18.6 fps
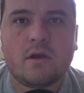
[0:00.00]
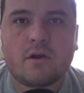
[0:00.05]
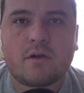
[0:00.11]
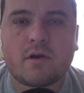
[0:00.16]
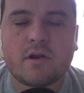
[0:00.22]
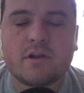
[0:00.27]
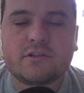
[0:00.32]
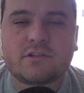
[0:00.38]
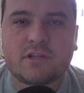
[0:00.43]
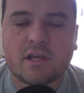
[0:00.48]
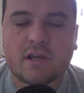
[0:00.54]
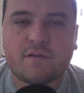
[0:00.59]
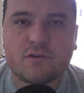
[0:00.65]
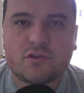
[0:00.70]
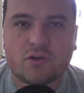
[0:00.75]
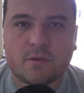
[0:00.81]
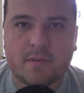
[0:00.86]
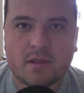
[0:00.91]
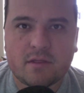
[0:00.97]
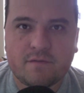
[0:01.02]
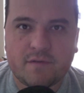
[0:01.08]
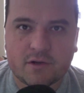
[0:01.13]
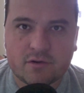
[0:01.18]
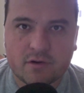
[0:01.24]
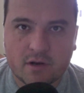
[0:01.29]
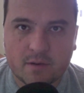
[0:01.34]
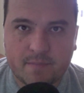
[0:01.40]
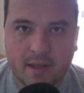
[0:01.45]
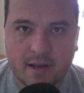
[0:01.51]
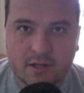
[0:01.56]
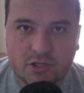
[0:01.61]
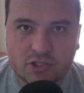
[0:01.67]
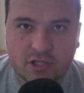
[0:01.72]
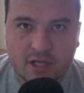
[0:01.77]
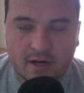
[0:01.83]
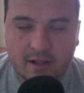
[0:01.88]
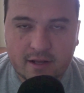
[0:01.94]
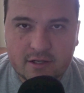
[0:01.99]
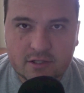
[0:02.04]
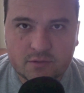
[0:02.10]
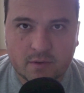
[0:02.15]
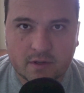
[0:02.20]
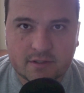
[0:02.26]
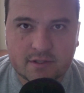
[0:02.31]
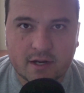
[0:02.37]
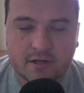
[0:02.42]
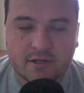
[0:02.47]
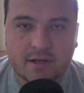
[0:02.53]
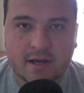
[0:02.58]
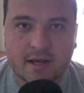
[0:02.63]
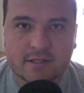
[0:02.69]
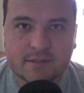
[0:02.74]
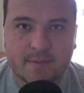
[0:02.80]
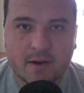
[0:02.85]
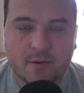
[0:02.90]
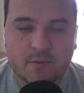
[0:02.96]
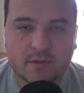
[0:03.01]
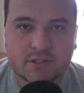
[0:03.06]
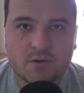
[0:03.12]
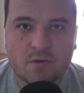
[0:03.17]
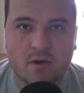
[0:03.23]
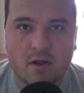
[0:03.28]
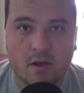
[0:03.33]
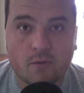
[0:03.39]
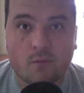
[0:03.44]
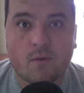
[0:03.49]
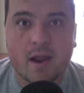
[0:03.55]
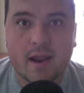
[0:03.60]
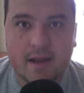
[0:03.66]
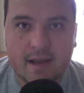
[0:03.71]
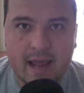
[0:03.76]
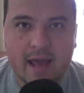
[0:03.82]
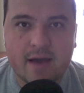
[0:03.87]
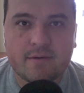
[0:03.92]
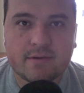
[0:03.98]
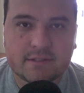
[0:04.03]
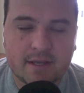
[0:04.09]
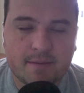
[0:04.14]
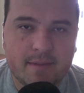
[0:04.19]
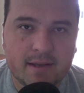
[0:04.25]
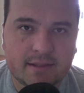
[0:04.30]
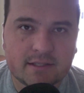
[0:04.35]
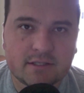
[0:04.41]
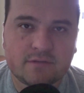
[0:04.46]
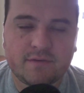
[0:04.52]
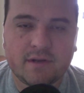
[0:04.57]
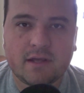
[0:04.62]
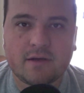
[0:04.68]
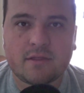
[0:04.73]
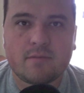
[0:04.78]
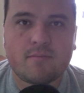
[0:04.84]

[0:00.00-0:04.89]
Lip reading: Greetings and thank you for joining me on the Victory Independence channel. I just want to talk to you guys about what's going on right now as I make this video.